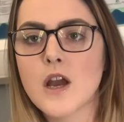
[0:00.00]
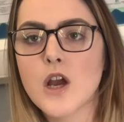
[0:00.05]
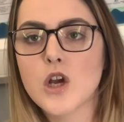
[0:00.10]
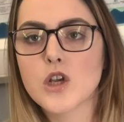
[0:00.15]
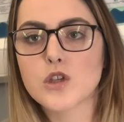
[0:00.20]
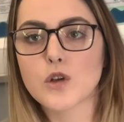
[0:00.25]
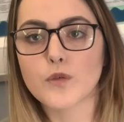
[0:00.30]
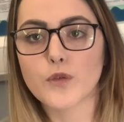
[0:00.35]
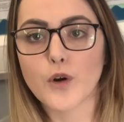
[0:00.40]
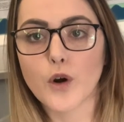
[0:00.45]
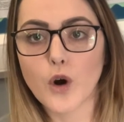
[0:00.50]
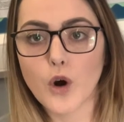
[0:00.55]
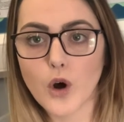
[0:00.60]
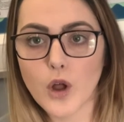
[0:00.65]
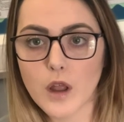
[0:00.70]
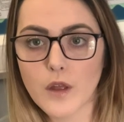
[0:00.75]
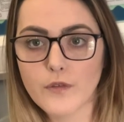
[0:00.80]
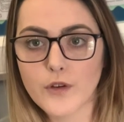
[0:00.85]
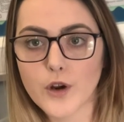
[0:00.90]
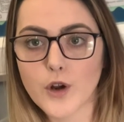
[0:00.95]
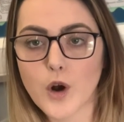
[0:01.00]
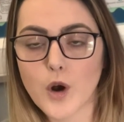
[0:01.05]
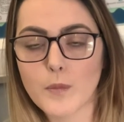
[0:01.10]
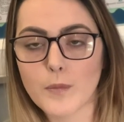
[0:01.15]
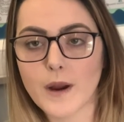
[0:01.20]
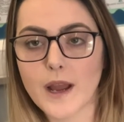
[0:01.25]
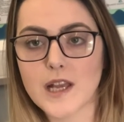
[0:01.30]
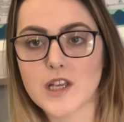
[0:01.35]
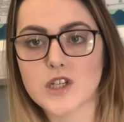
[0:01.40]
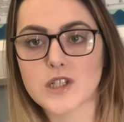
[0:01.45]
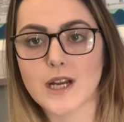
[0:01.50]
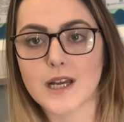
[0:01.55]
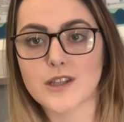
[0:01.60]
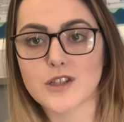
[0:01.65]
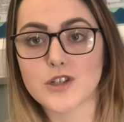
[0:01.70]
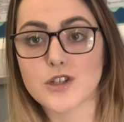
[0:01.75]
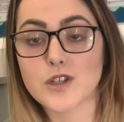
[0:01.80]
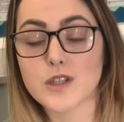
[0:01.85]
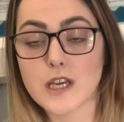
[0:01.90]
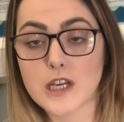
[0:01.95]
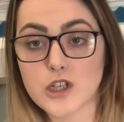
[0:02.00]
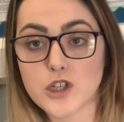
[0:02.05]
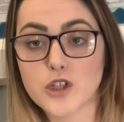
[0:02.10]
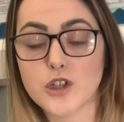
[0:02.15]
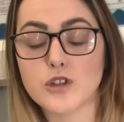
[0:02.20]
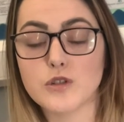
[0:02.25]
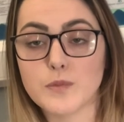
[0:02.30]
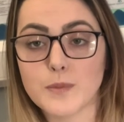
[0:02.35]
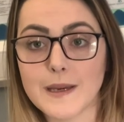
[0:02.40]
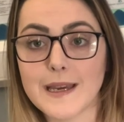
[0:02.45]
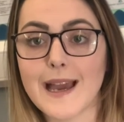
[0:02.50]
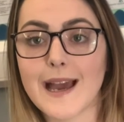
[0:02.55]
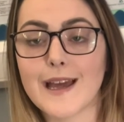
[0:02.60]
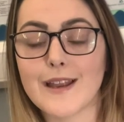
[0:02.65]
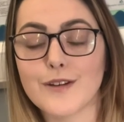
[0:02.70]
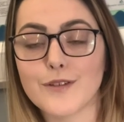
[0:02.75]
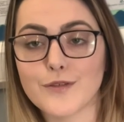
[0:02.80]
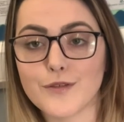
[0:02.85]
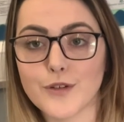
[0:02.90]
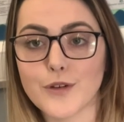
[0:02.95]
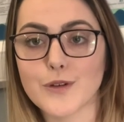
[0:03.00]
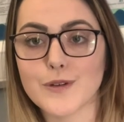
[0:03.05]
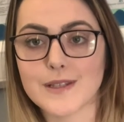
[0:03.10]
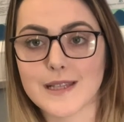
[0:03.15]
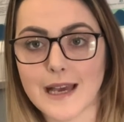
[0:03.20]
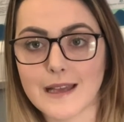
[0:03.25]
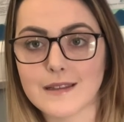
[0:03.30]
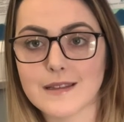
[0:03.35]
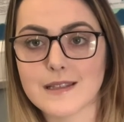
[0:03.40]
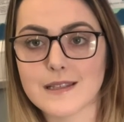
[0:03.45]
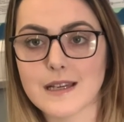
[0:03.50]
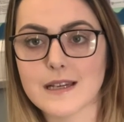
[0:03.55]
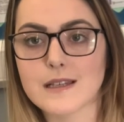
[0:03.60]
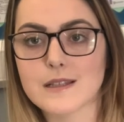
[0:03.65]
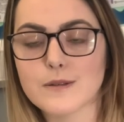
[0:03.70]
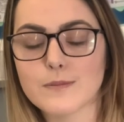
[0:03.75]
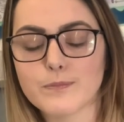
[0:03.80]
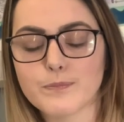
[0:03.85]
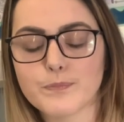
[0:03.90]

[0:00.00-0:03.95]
So for all of your comprehension answers, they should be in full sentences.